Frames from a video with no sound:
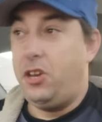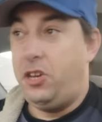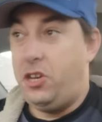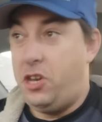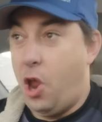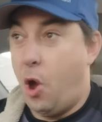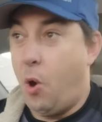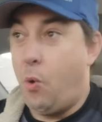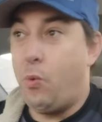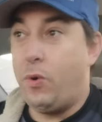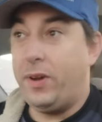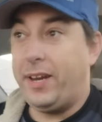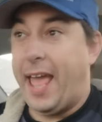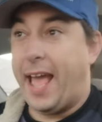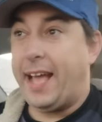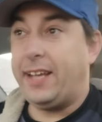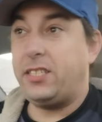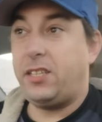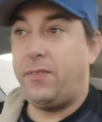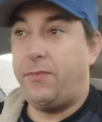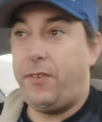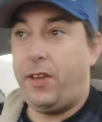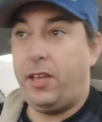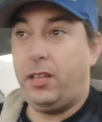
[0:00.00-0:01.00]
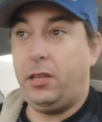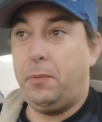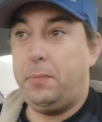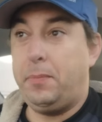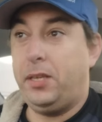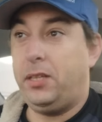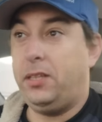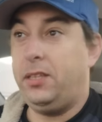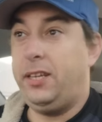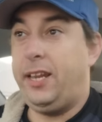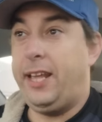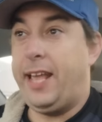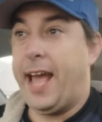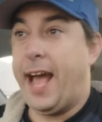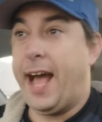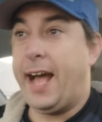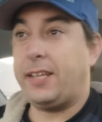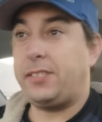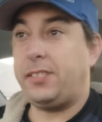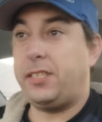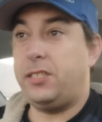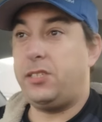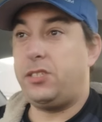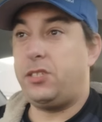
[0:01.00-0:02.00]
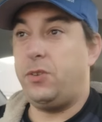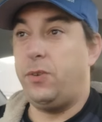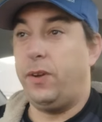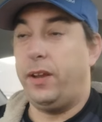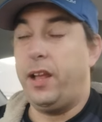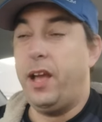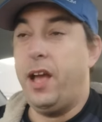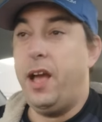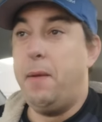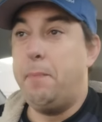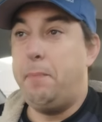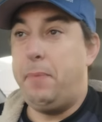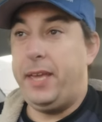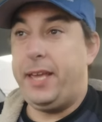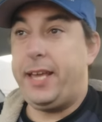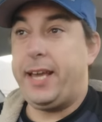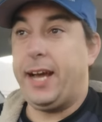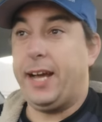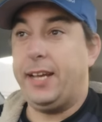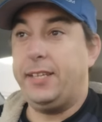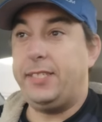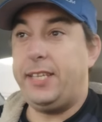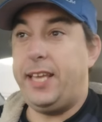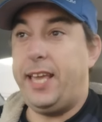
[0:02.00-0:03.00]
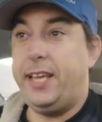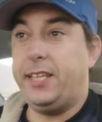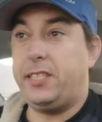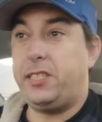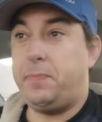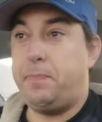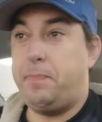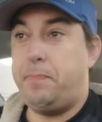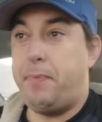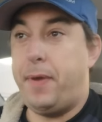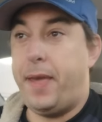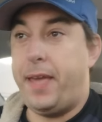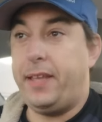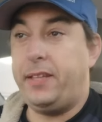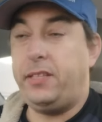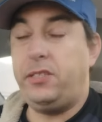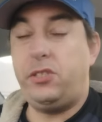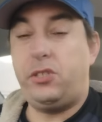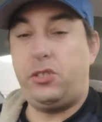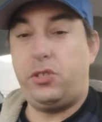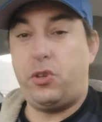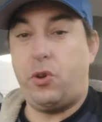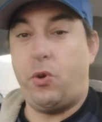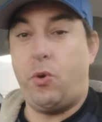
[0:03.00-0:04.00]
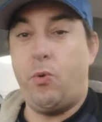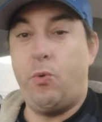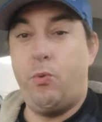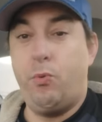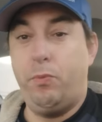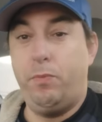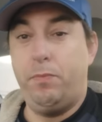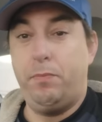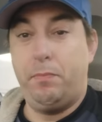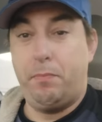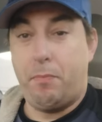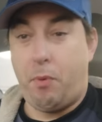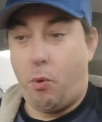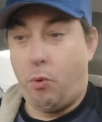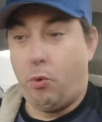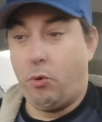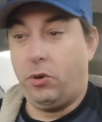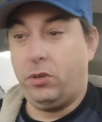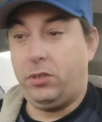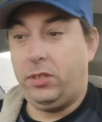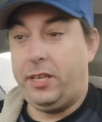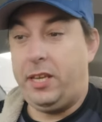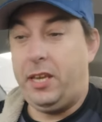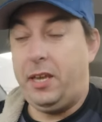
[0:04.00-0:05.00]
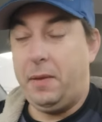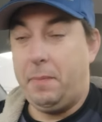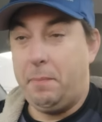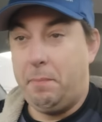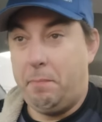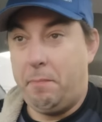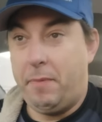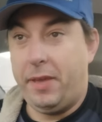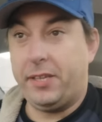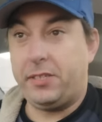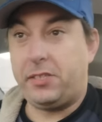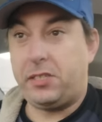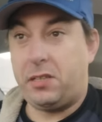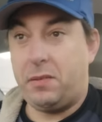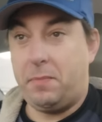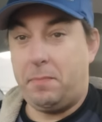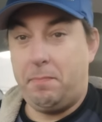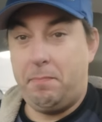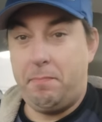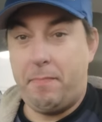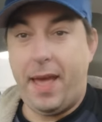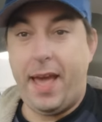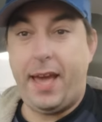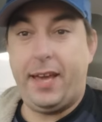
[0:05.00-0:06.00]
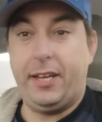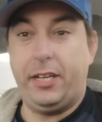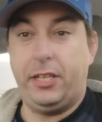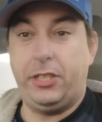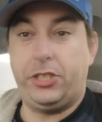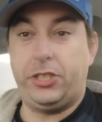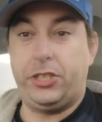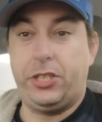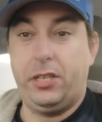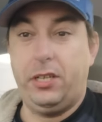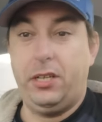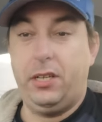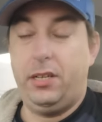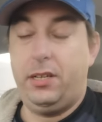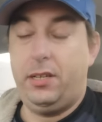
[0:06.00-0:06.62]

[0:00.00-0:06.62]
No one has availability access to it because it's been so poorly mismanaged.